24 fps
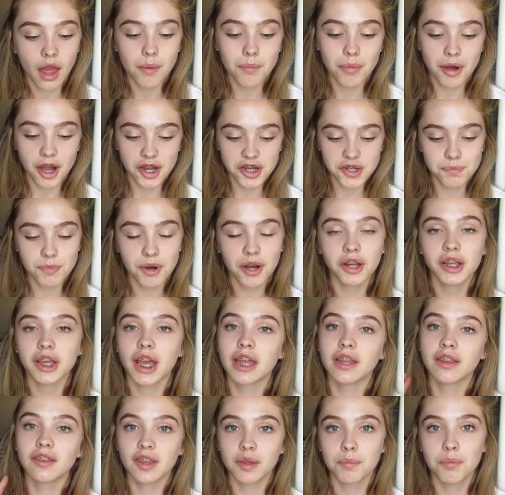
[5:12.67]
Poshmark
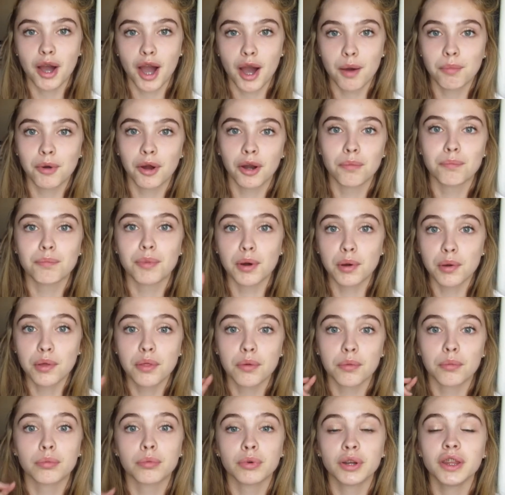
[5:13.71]
and Depop are both
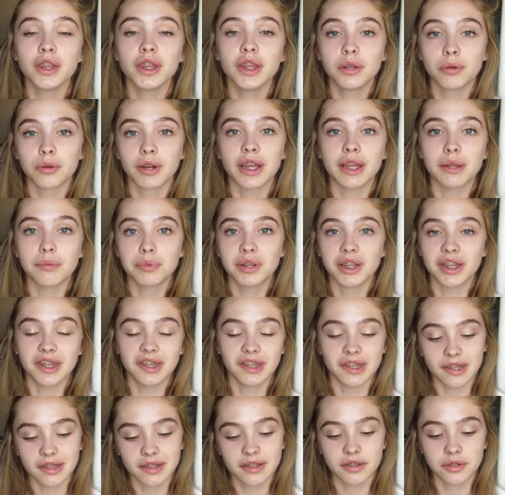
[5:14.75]
really great
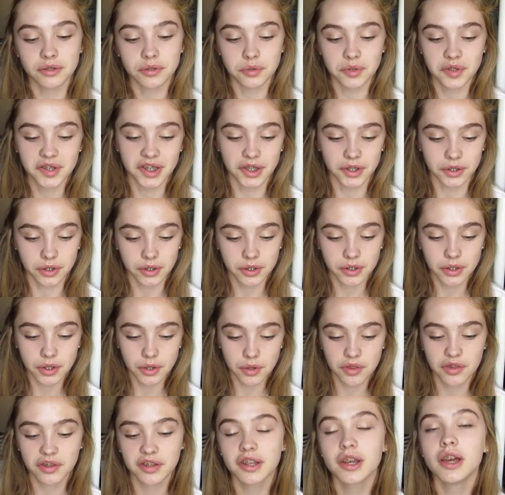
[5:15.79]
places to sell your
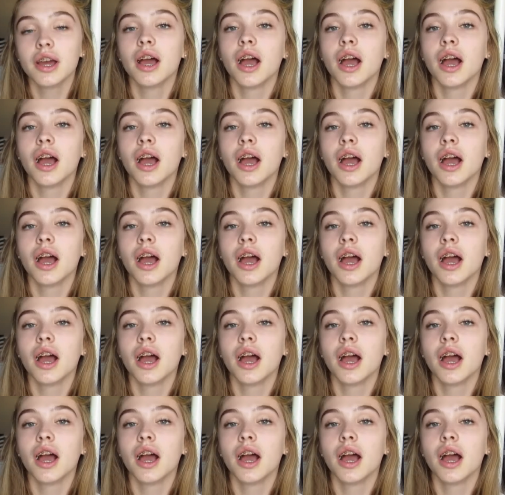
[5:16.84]
clothes.